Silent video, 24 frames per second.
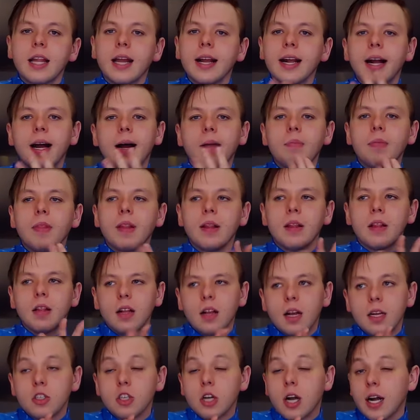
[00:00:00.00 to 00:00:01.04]
like I'm a
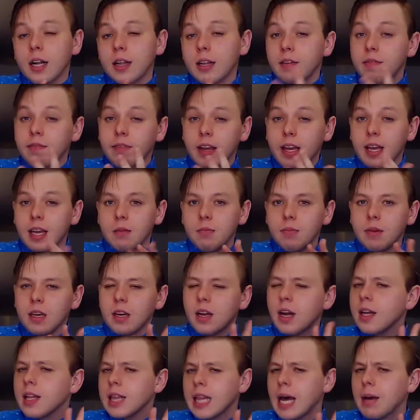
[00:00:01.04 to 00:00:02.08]
chocolate fan,
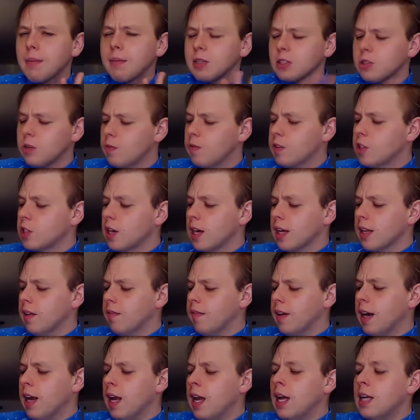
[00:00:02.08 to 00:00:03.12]
but not that much of a chocolate
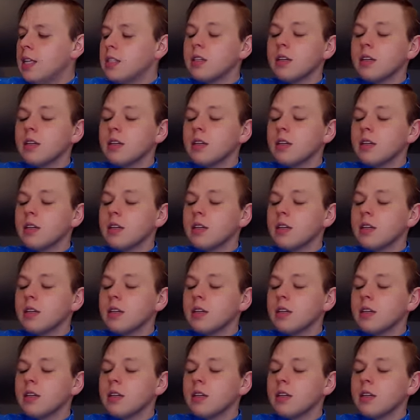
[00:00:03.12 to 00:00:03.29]
fan.